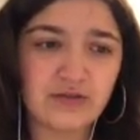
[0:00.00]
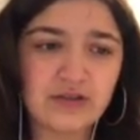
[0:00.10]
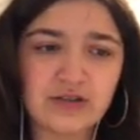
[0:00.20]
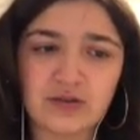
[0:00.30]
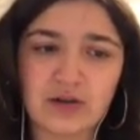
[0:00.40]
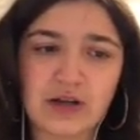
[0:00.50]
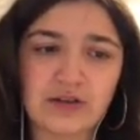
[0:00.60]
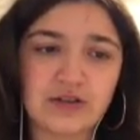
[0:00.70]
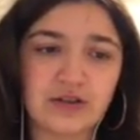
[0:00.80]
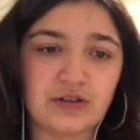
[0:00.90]
so other
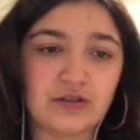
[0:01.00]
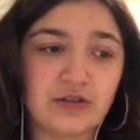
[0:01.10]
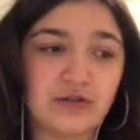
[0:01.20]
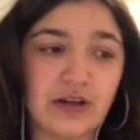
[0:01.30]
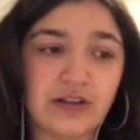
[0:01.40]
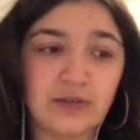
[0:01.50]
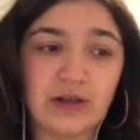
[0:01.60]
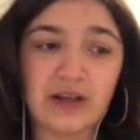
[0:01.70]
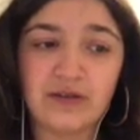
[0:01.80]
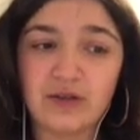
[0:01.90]
children find their
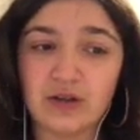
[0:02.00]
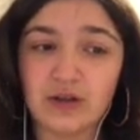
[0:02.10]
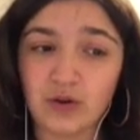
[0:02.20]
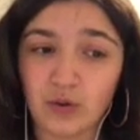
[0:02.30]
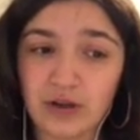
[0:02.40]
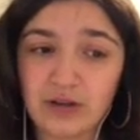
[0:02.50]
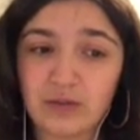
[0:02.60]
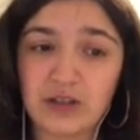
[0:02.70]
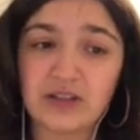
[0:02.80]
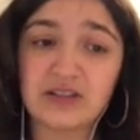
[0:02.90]
behavior annoying
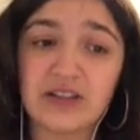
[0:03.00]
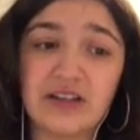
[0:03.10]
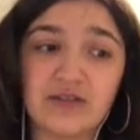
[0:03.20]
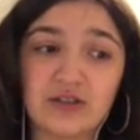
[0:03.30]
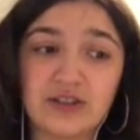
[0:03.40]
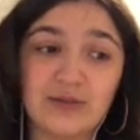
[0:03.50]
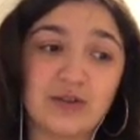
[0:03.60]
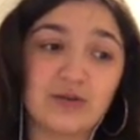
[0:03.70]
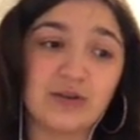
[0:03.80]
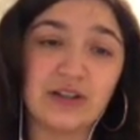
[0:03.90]
because they never seem
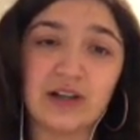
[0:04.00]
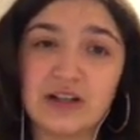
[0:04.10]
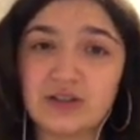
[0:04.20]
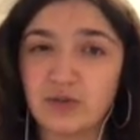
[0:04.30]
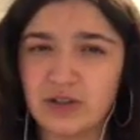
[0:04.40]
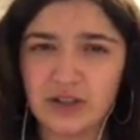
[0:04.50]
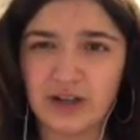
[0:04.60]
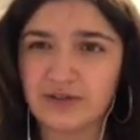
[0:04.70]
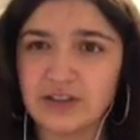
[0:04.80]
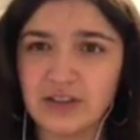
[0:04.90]
to realize when
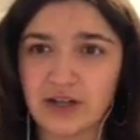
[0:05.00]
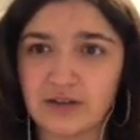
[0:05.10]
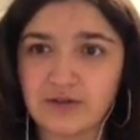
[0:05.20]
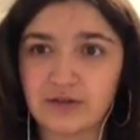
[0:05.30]
enough is enough.